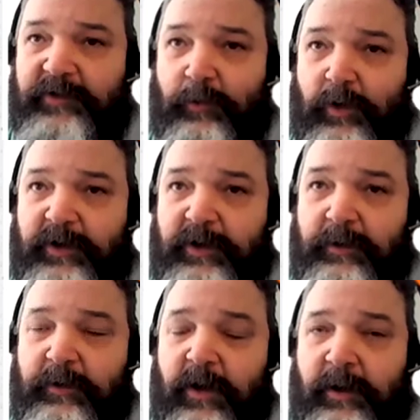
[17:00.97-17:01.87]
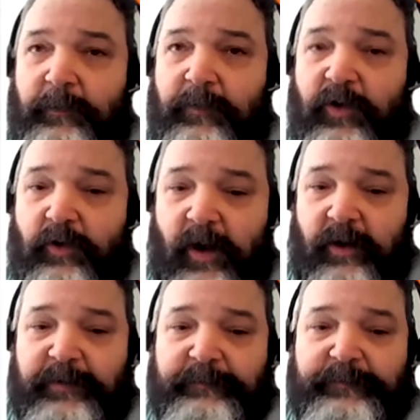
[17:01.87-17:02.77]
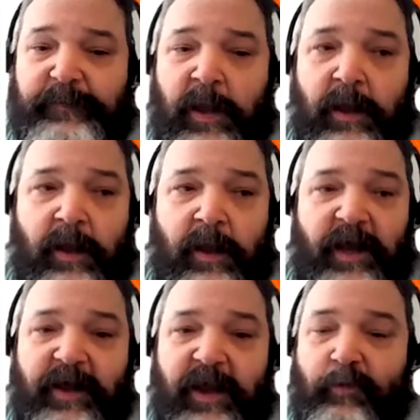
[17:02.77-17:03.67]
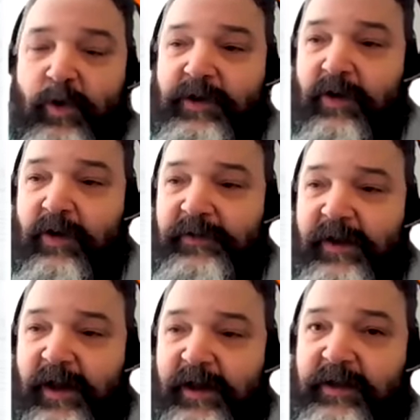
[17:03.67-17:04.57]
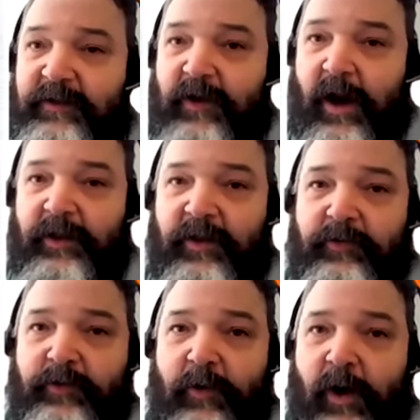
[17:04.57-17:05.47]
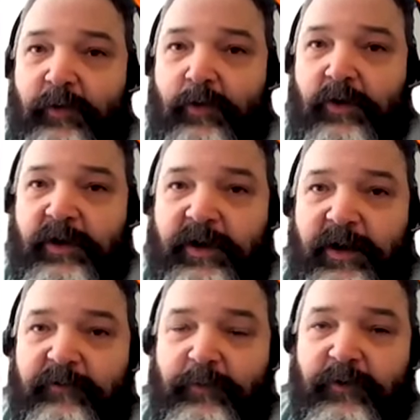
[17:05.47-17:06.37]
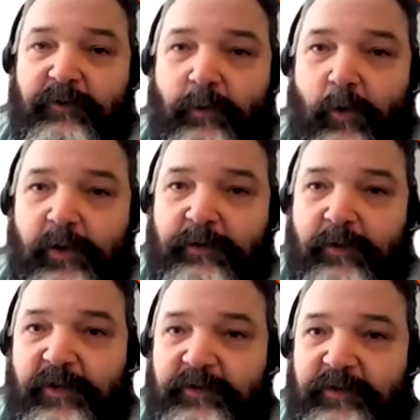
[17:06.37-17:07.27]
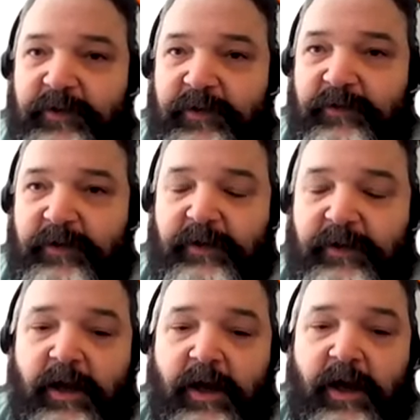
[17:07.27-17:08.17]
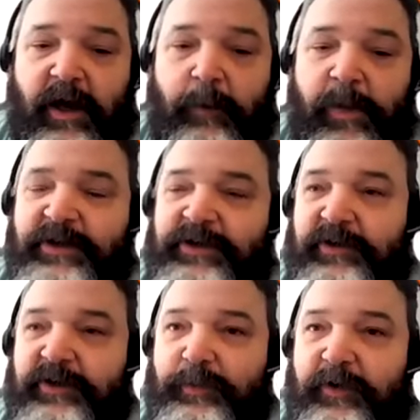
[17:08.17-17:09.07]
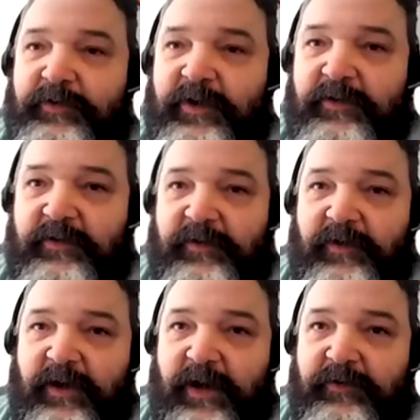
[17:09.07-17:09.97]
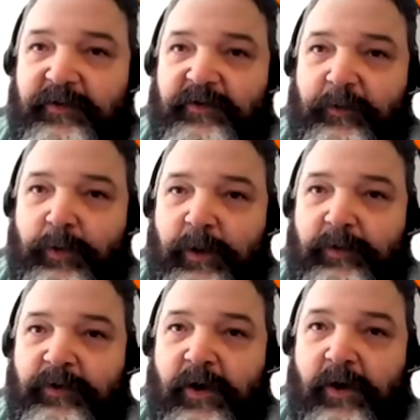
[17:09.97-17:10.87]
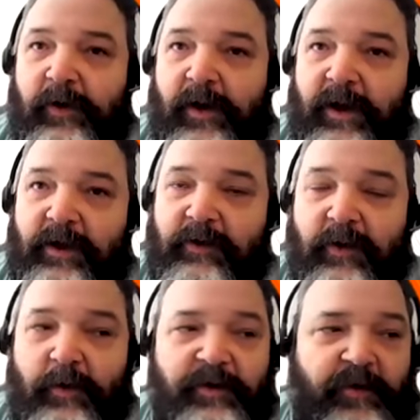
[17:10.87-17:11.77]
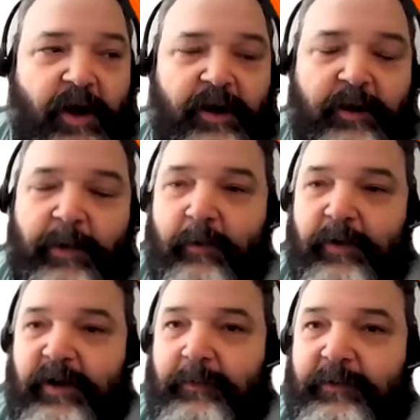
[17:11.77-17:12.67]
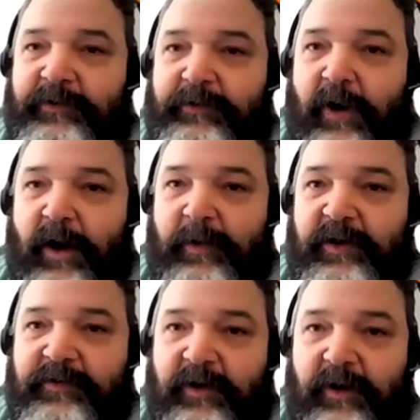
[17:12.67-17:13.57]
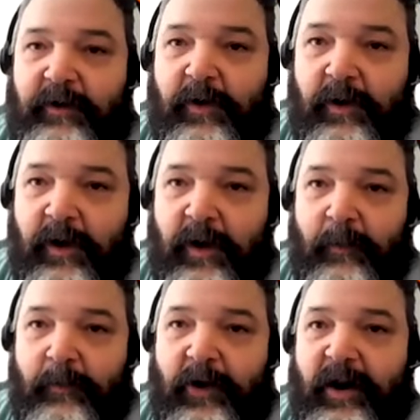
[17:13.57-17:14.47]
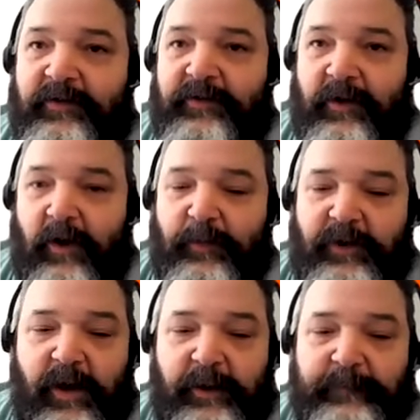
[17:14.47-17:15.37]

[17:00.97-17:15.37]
are working correctly. And then when you're all done and you've gotten through all the work and you've been rewarded with a certificate, make sure you post that certificate out there so people know you know what you're talking about when it comes to Automation Anywhere products in RPA.